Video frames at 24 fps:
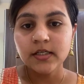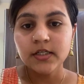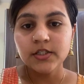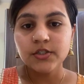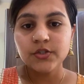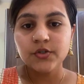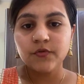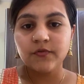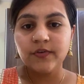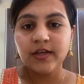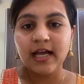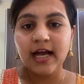
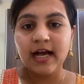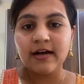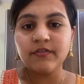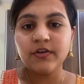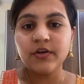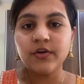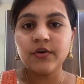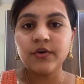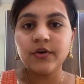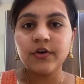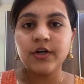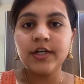So we have a
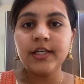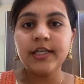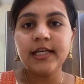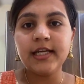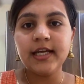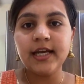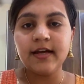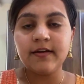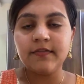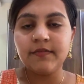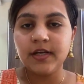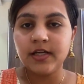really
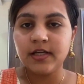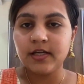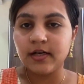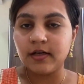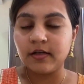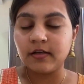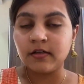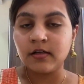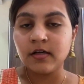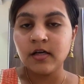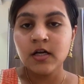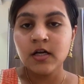heavy
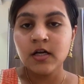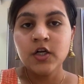tongue.